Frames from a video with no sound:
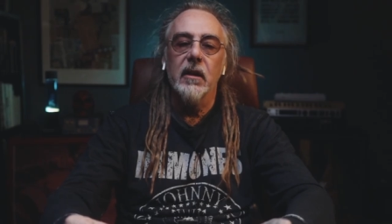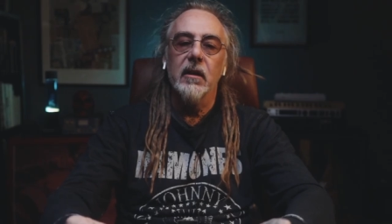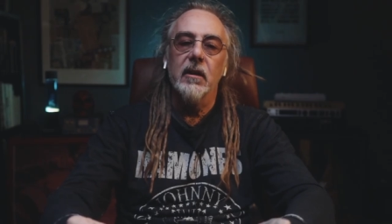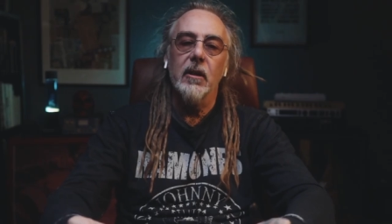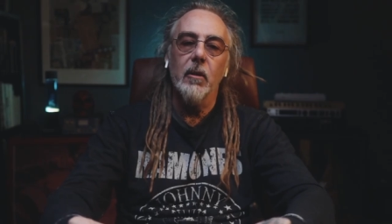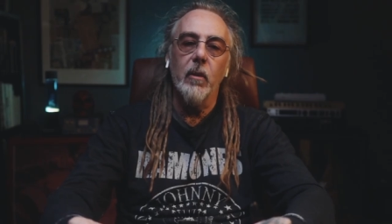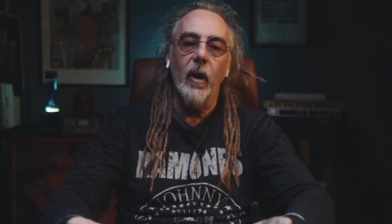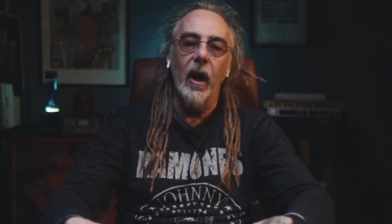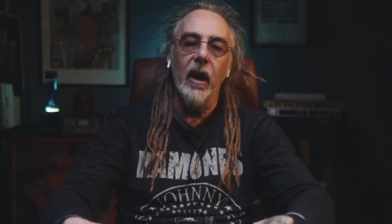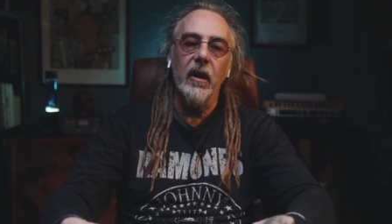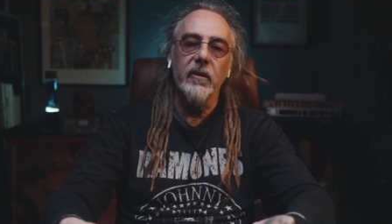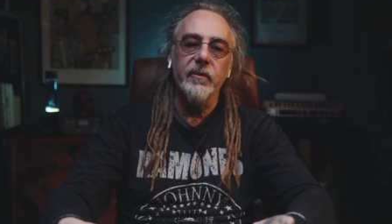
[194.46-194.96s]
The
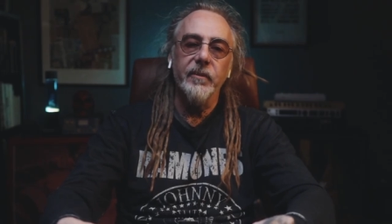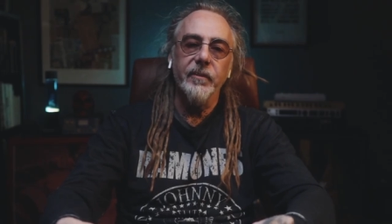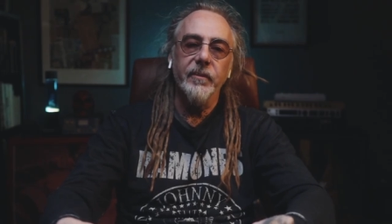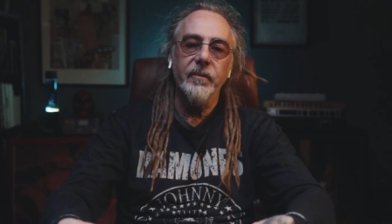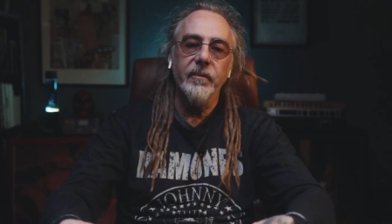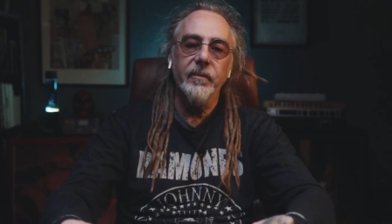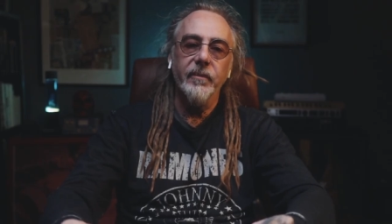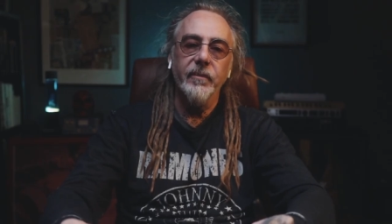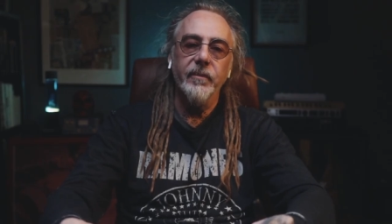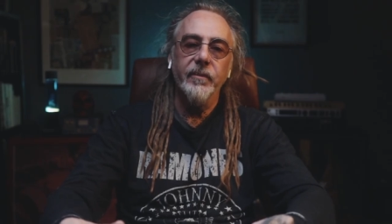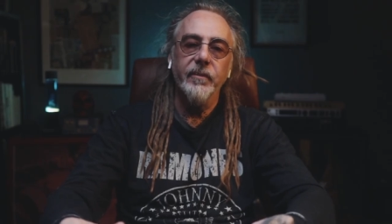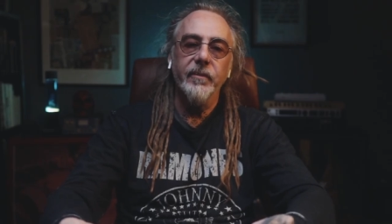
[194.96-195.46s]
what?
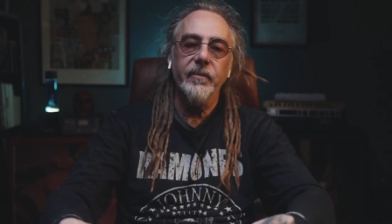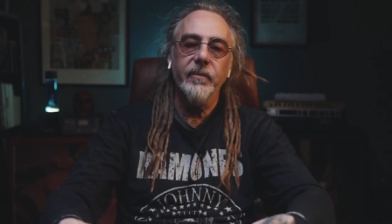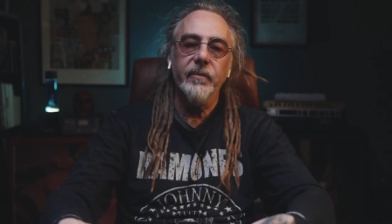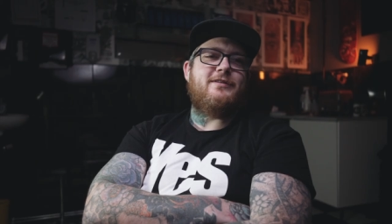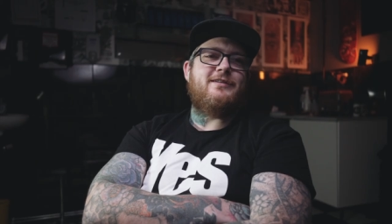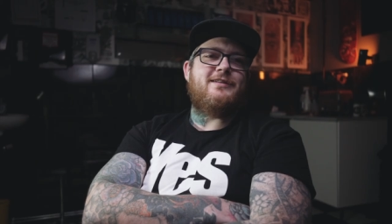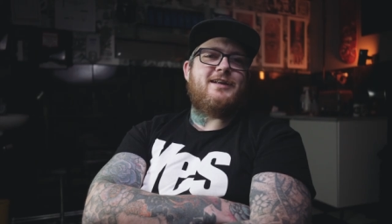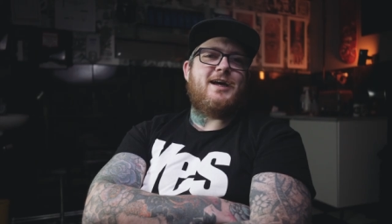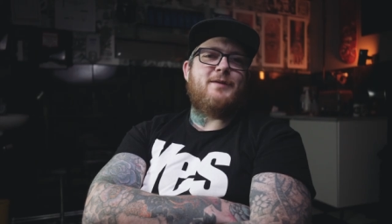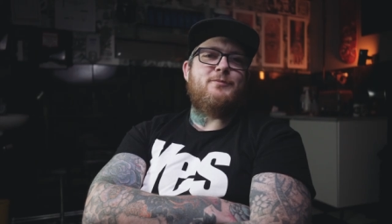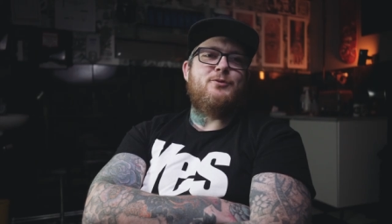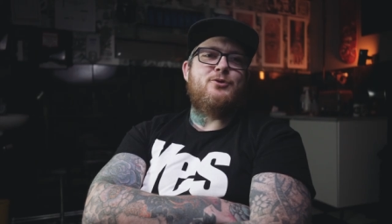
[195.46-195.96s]

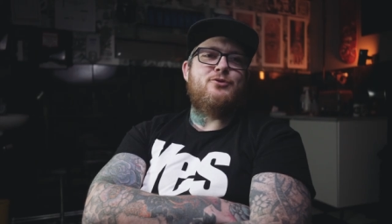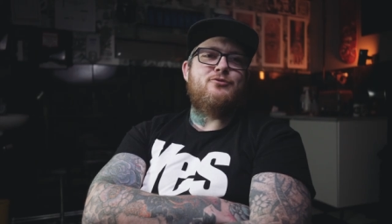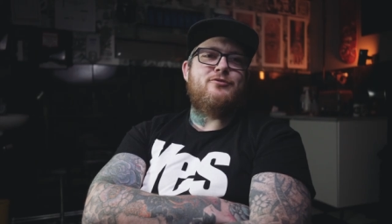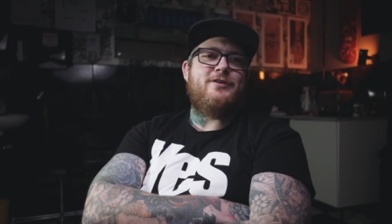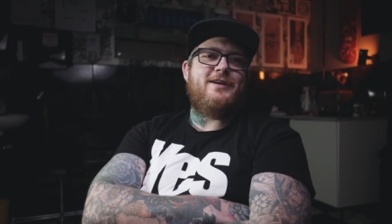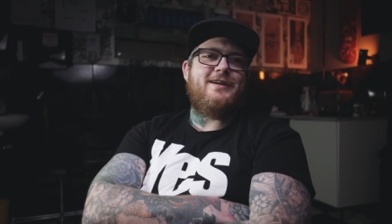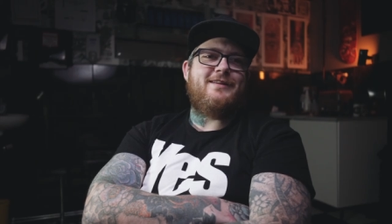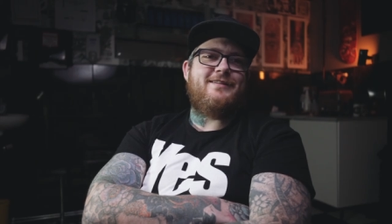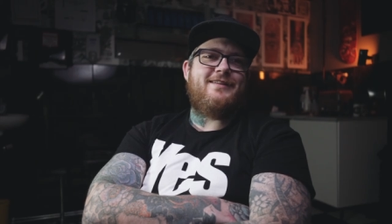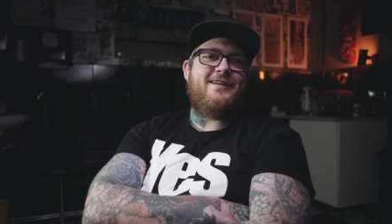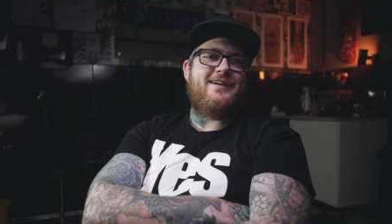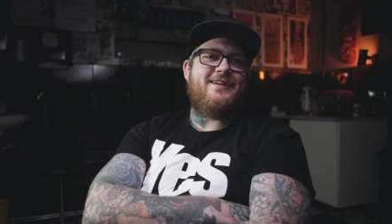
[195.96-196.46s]
By the time you
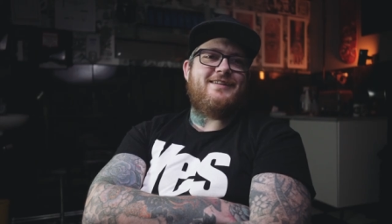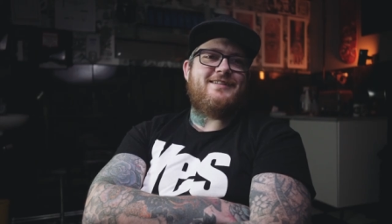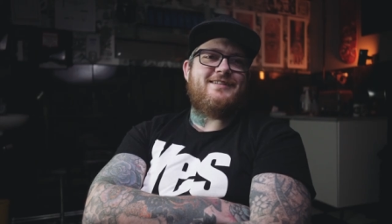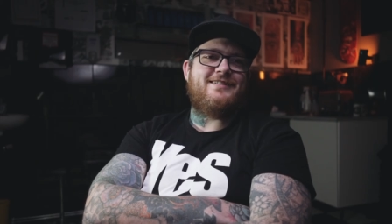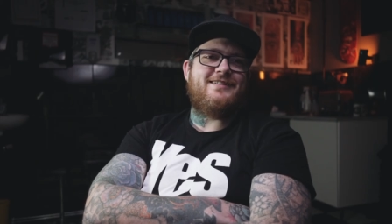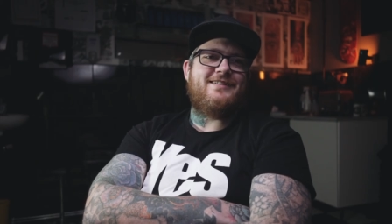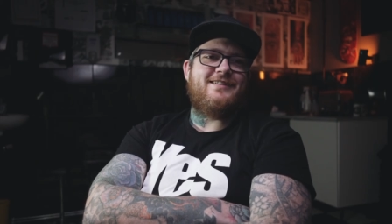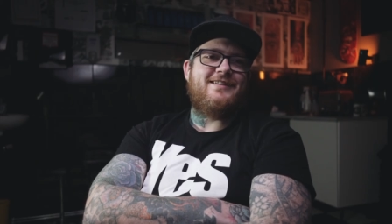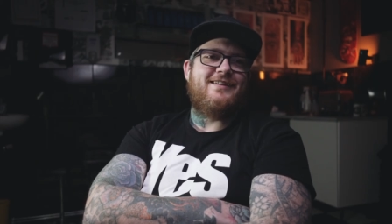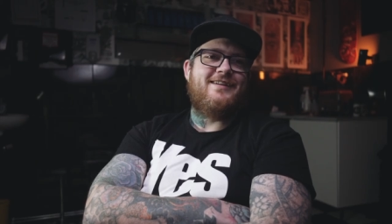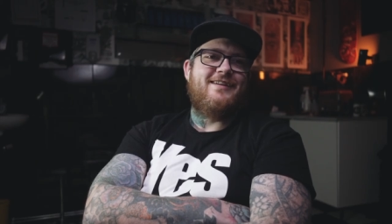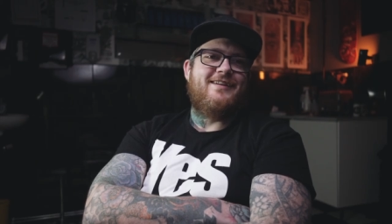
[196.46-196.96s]
read
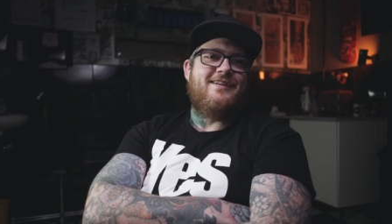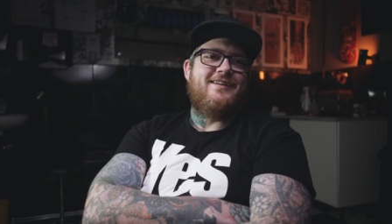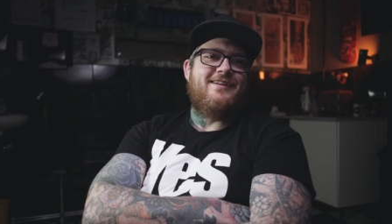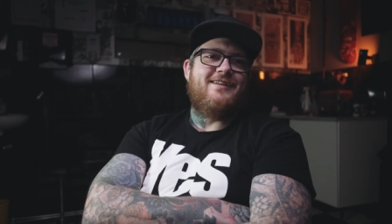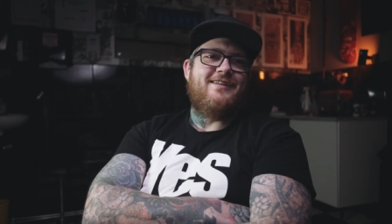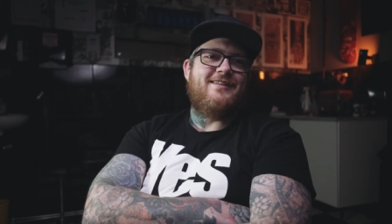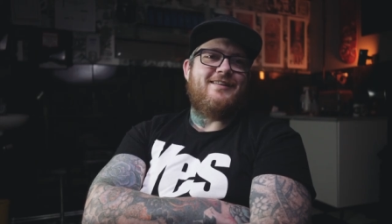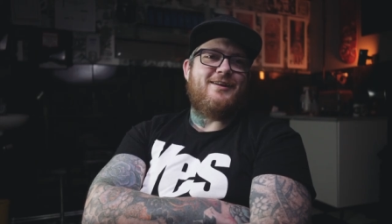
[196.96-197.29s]
this,